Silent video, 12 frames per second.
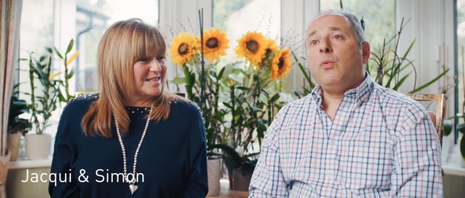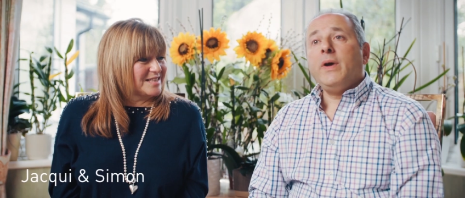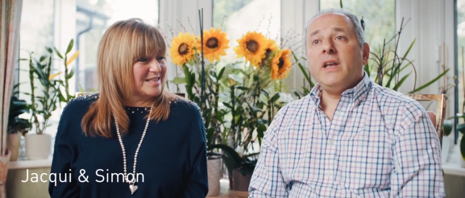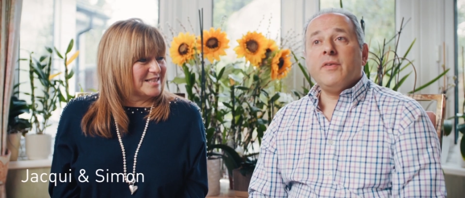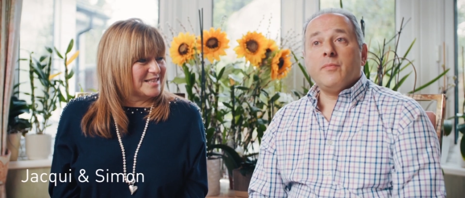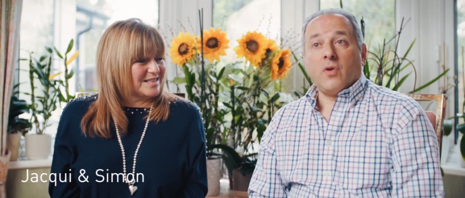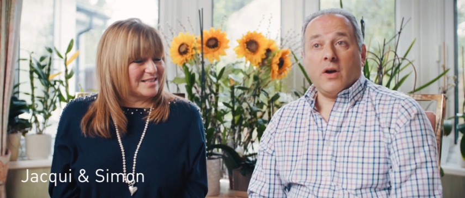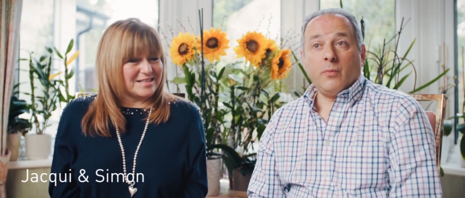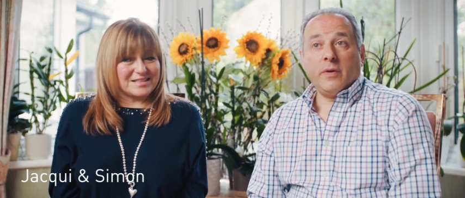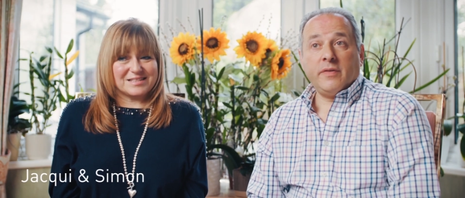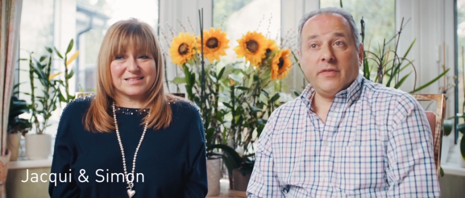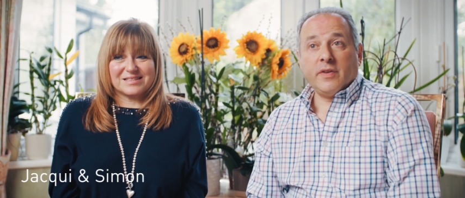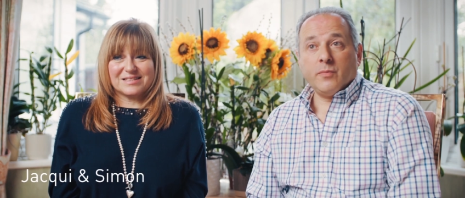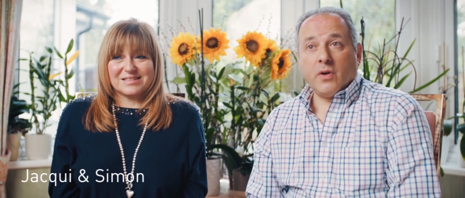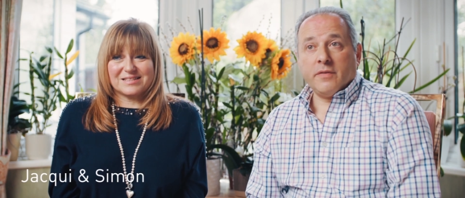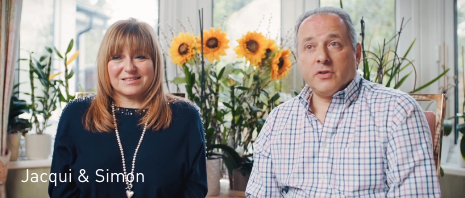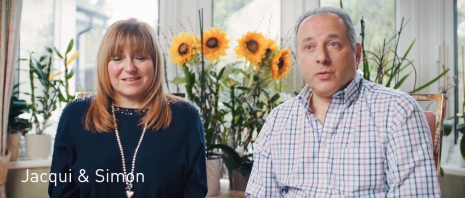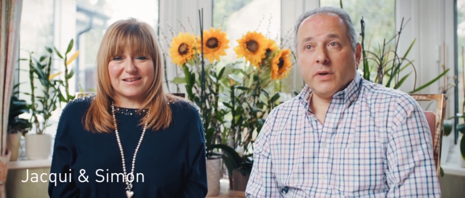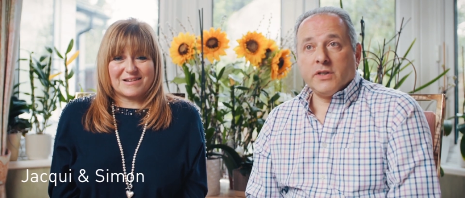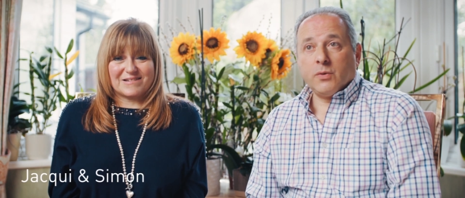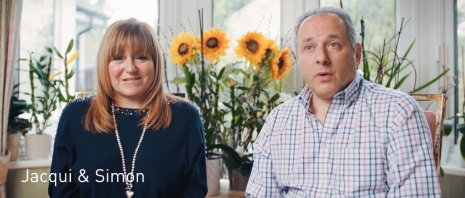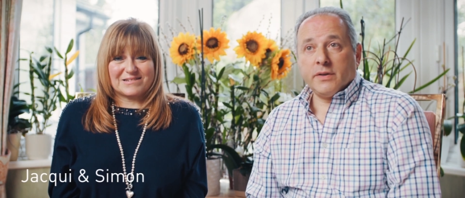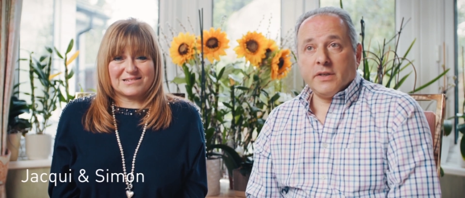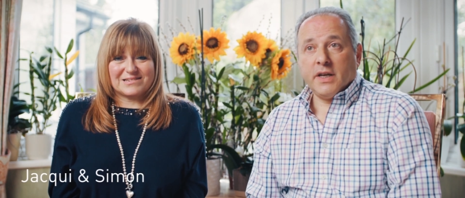Speaker 1: we live in Brighton. We've lived in Brighton for
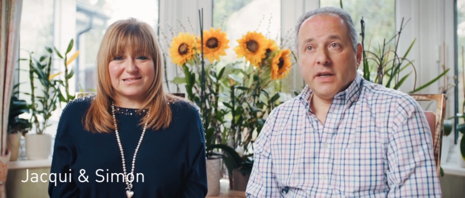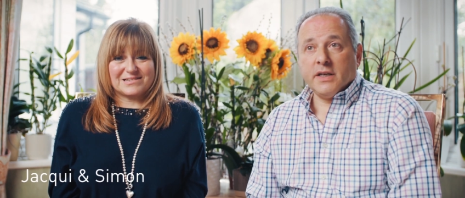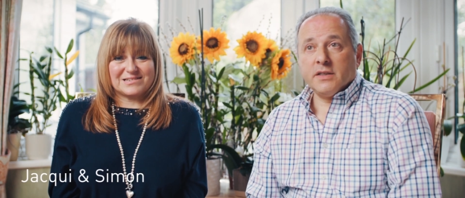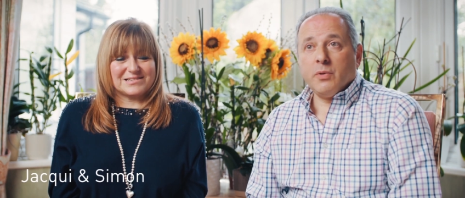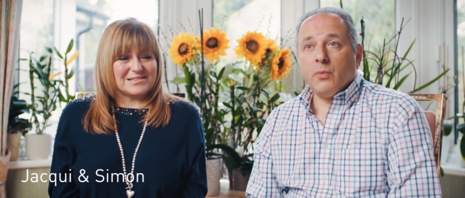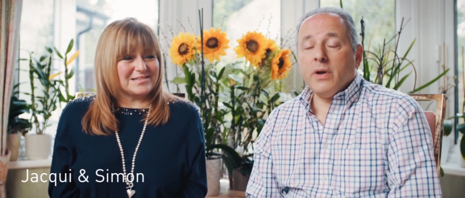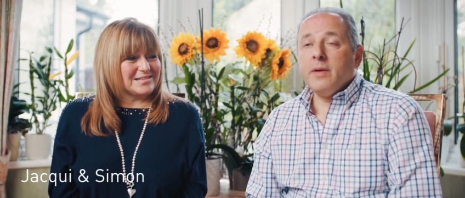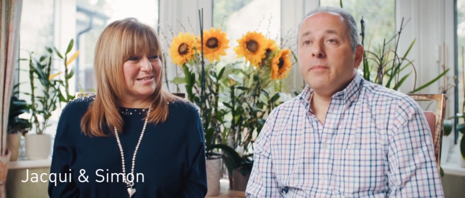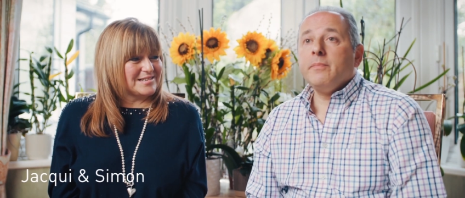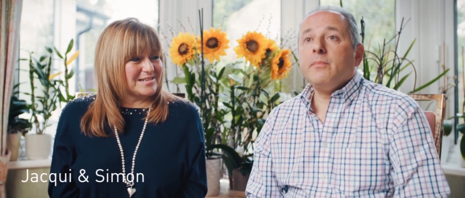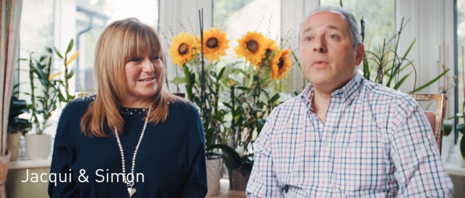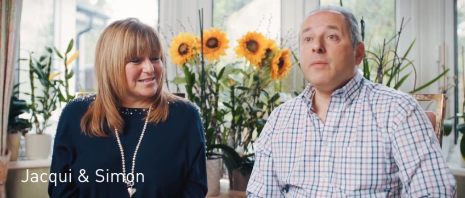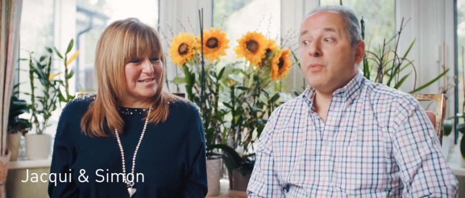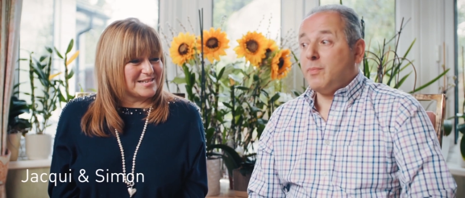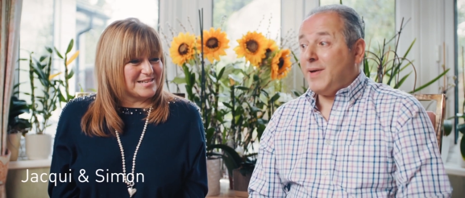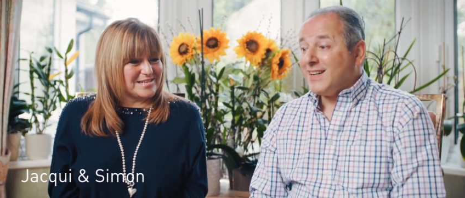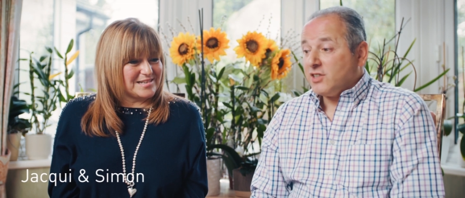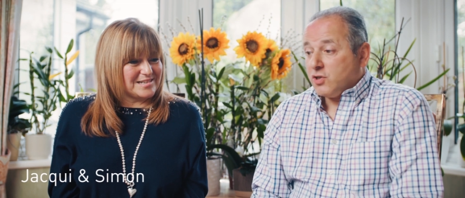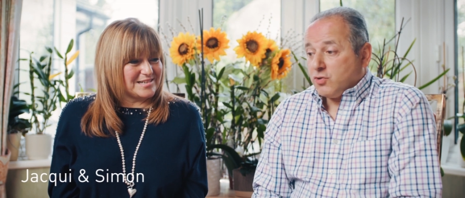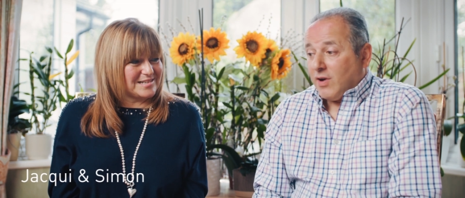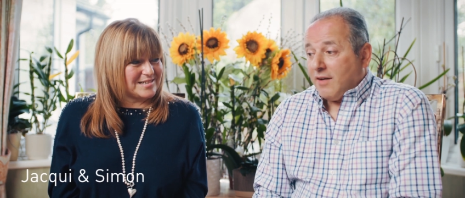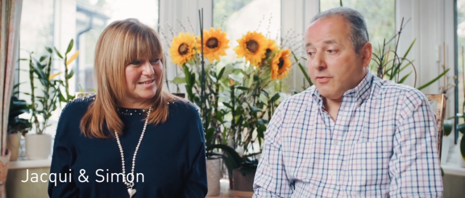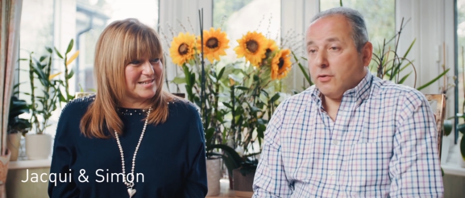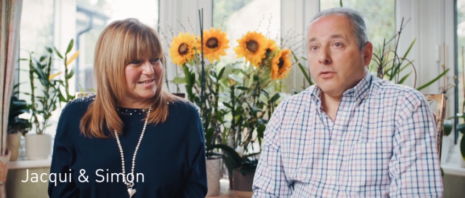21 years, but we're we're prepared to
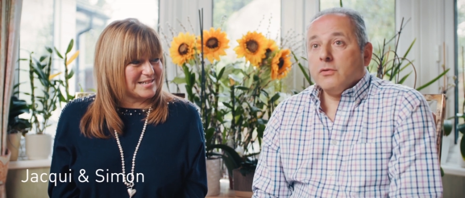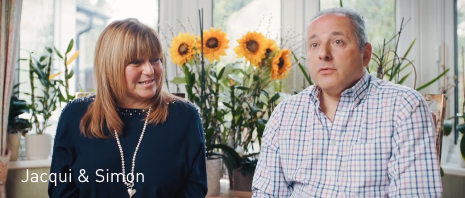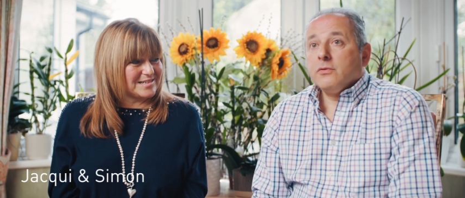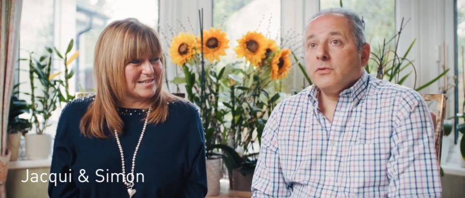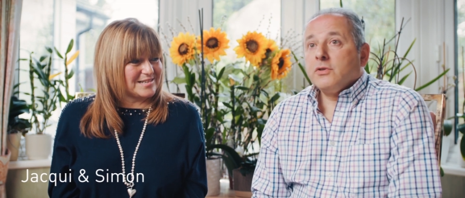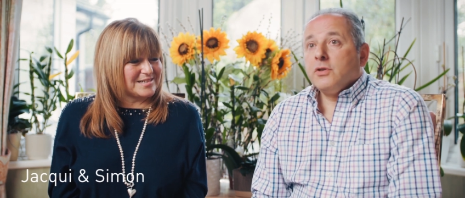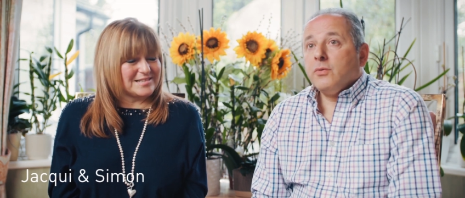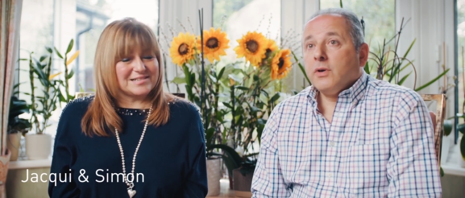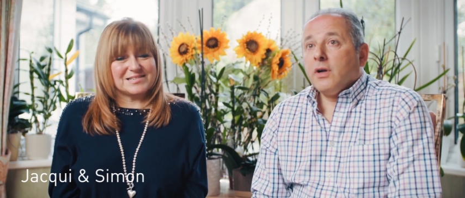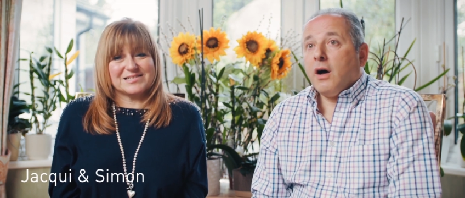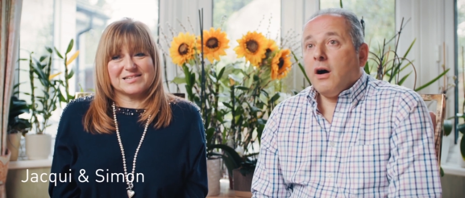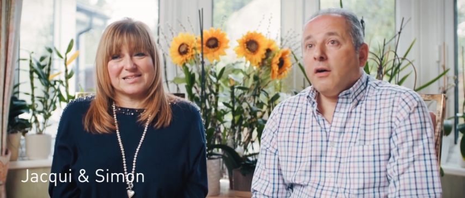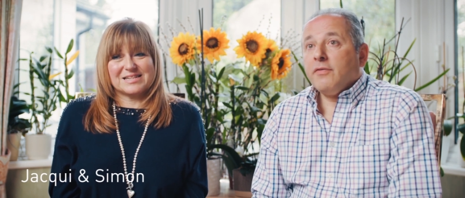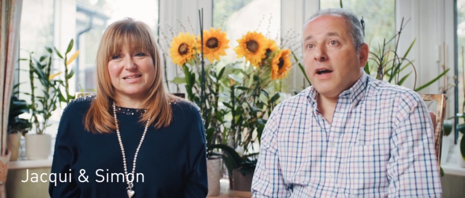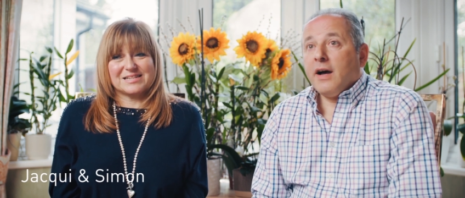travel two and a half